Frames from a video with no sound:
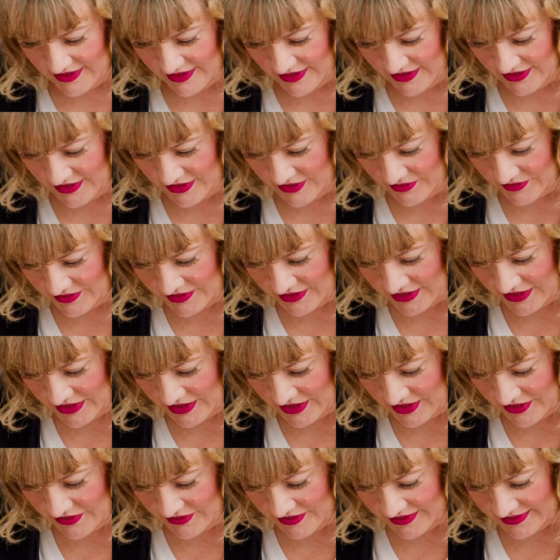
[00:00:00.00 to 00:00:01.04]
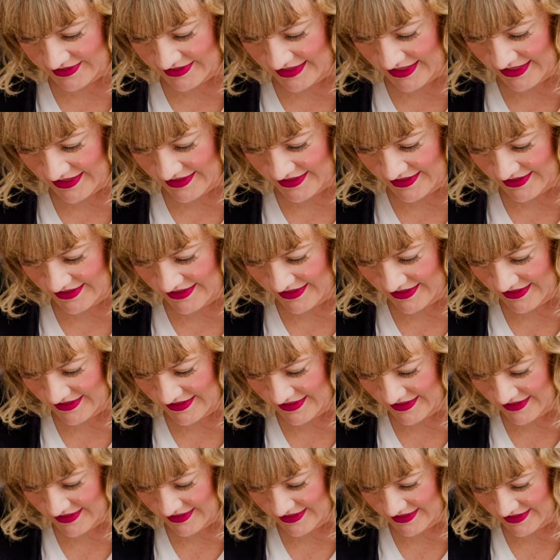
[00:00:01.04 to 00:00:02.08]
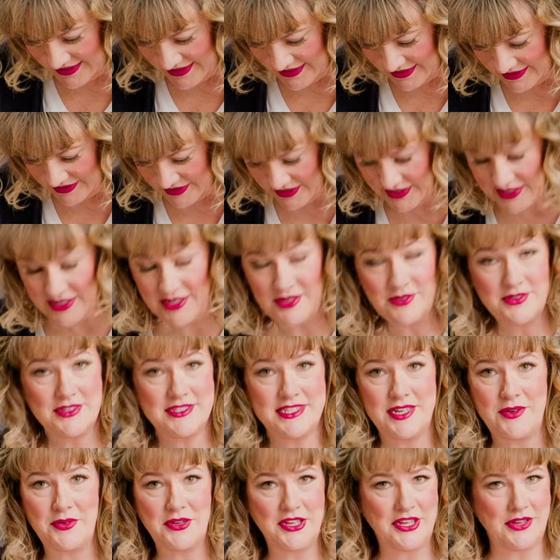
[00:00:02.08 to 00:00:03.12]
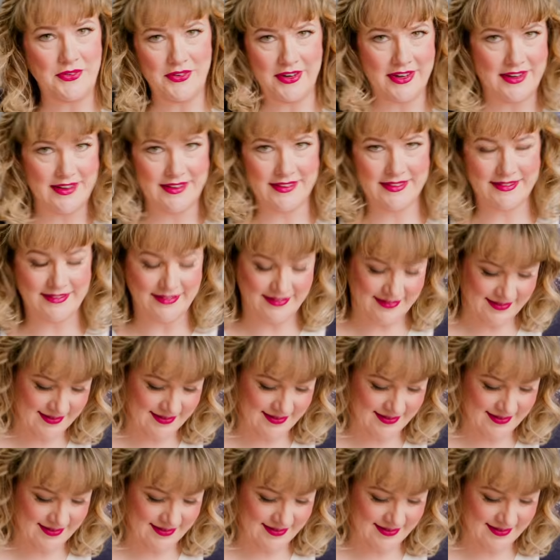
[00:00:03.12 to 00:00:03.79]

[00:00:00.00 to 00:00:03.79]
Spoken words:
No one's going to notice that. They're going to notice how cute it is.